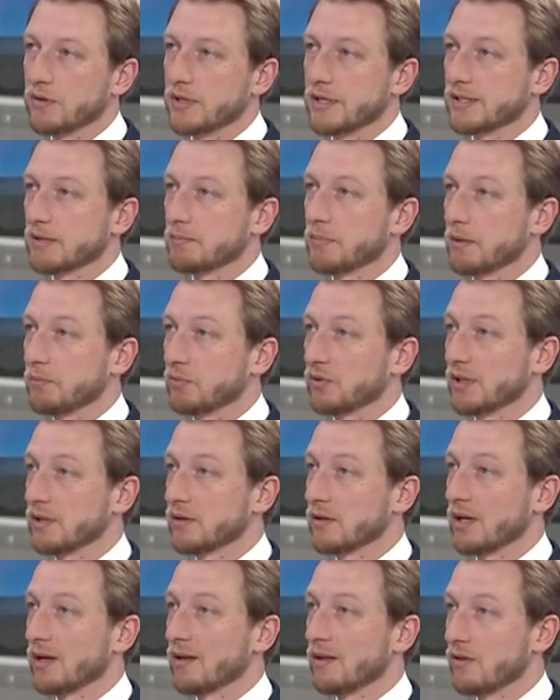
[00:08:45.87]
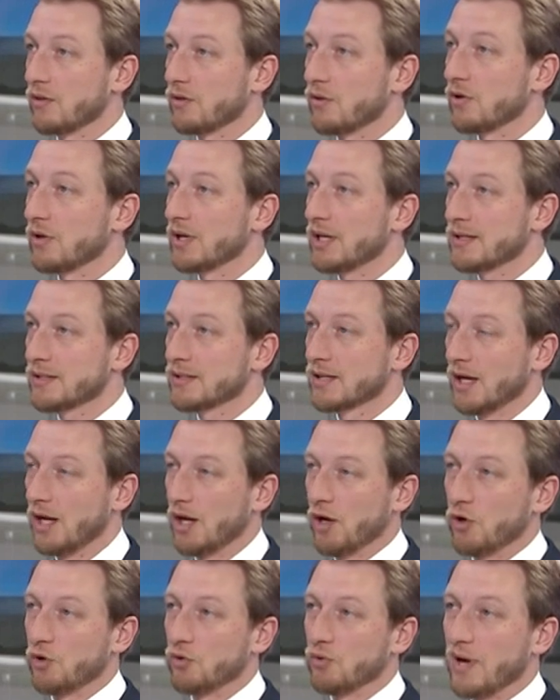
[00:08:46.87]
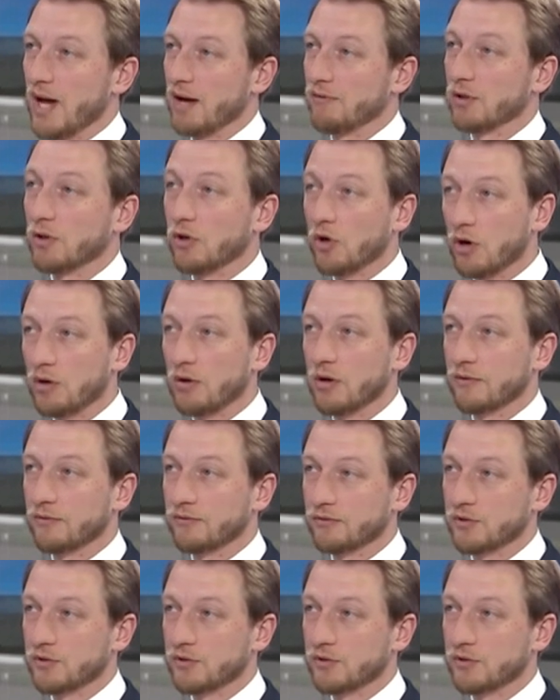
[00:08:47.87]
These are people in their 30s who have a lot